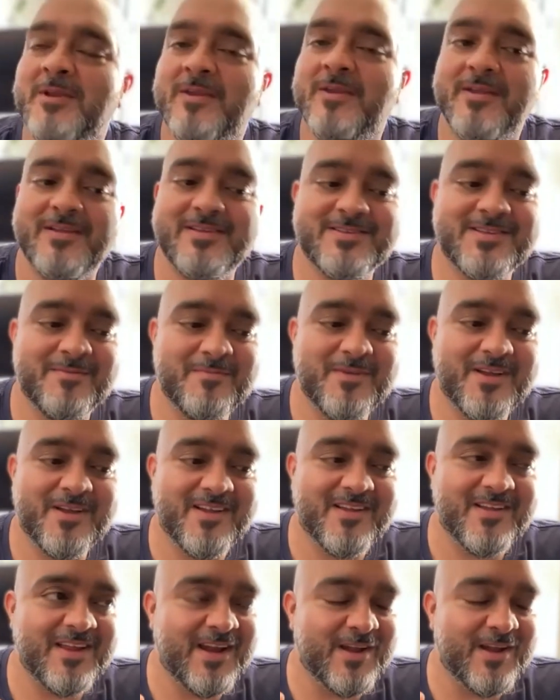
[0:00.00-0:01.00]
but see,
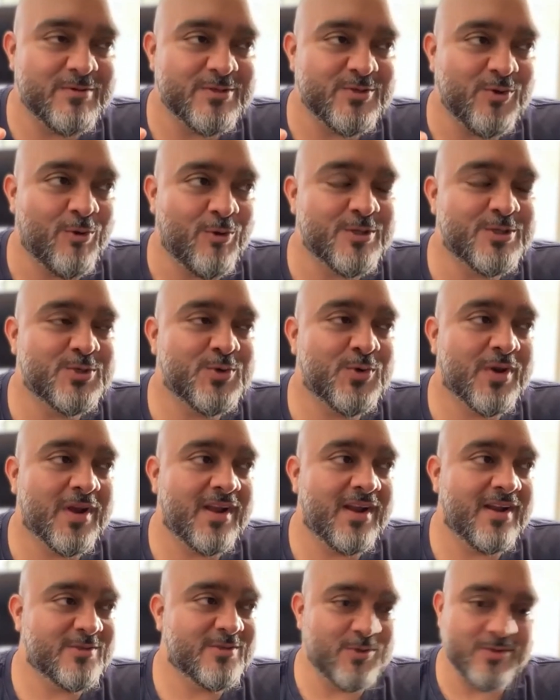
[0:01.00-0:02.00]
it was also
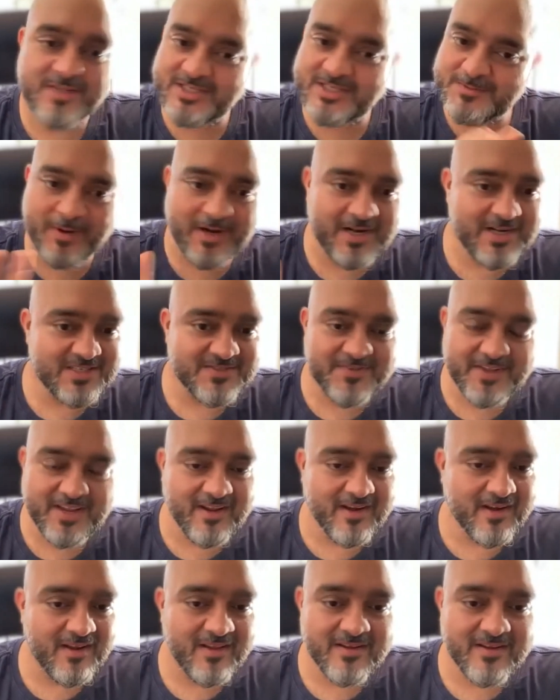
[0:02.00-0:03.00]
related. So this part is very
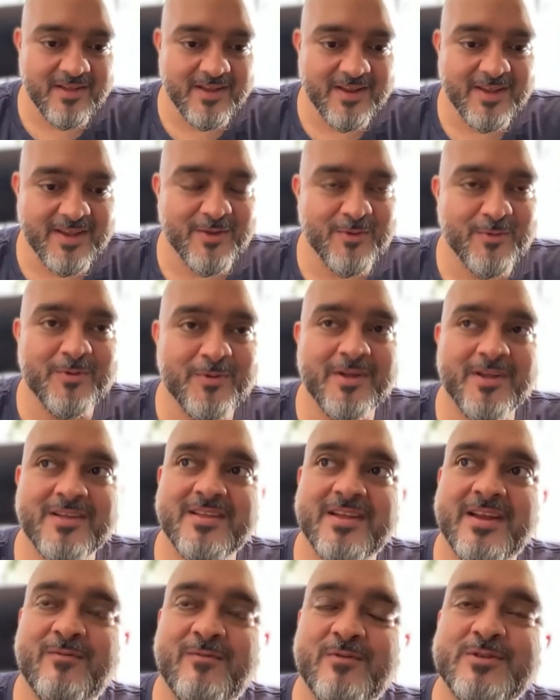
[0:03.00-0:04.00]
clear. Thank you.
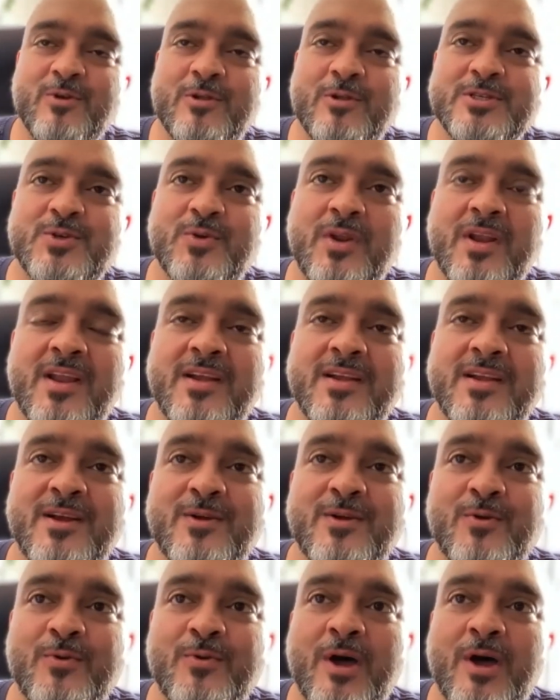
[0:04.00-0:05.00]
It was also
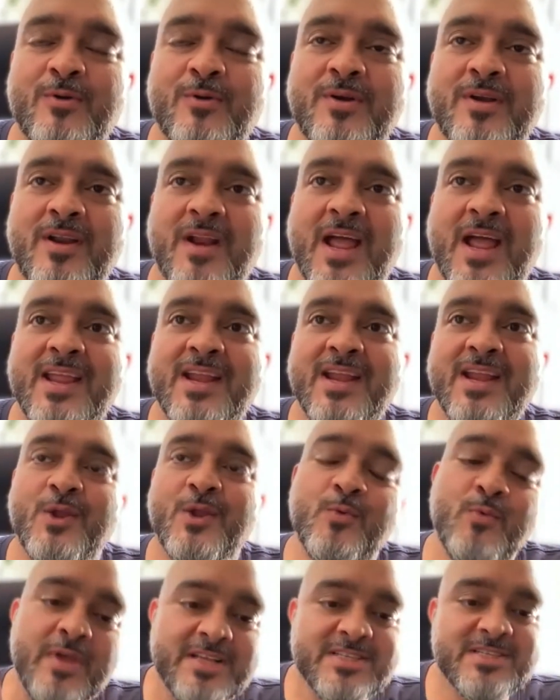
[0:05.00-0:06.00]
related to now trying
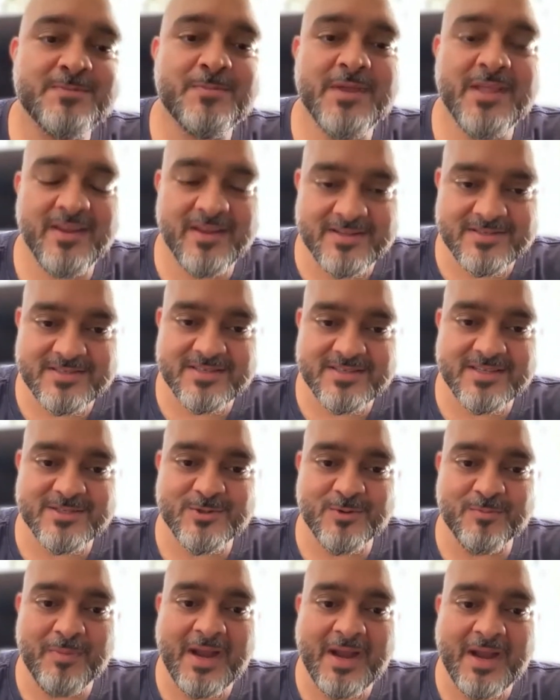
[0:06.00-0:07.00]
new experiences.
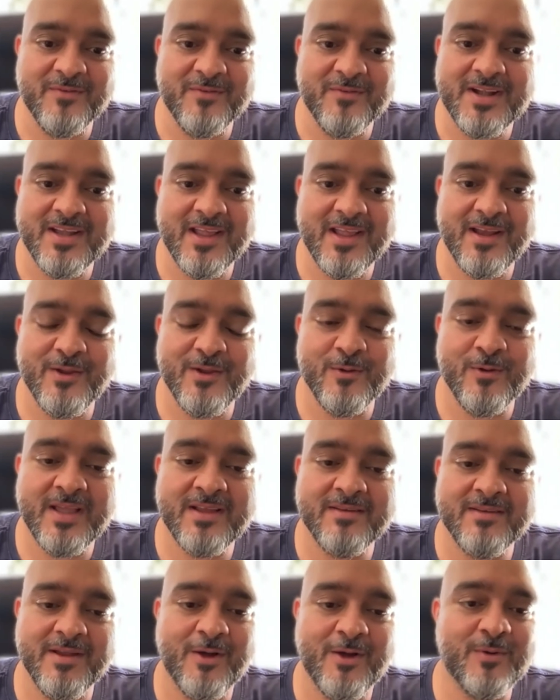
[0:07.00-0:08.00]
So mind will tell you,
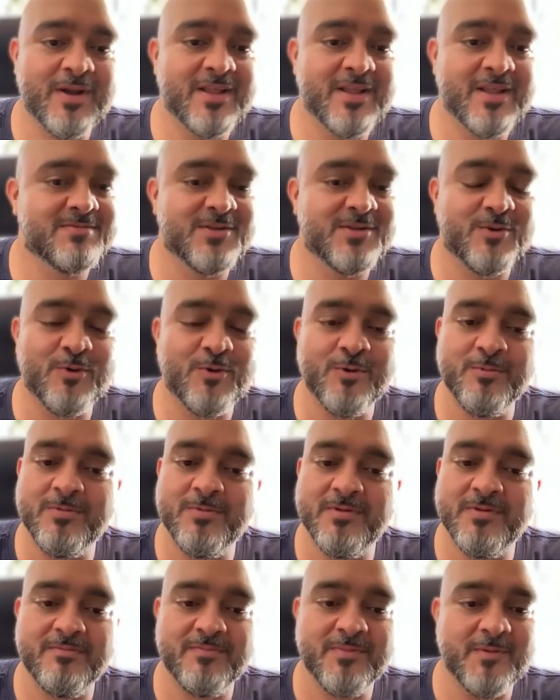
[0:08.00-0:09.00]
like nowadays,
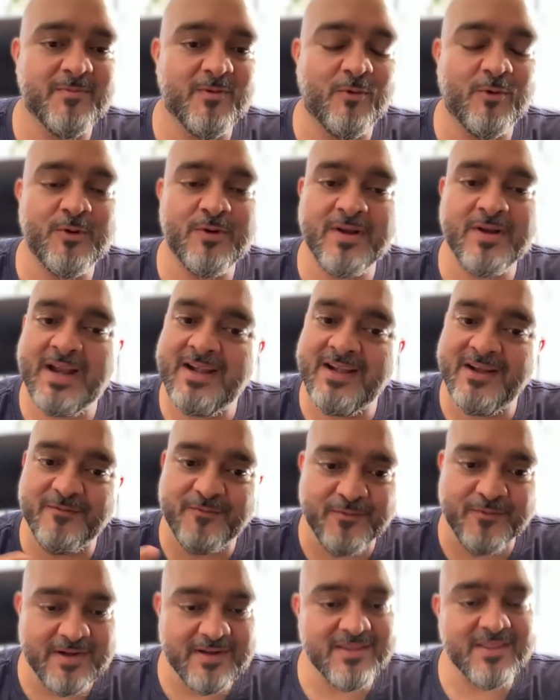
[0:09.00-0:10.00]
people want to try
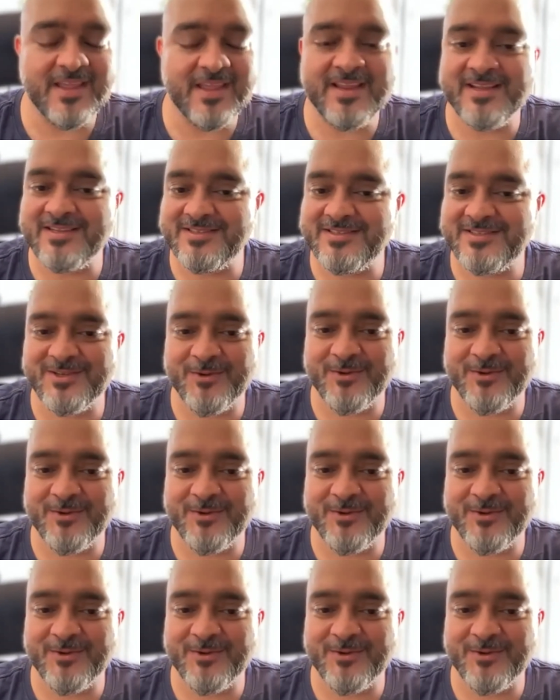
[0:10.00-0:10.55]
different things,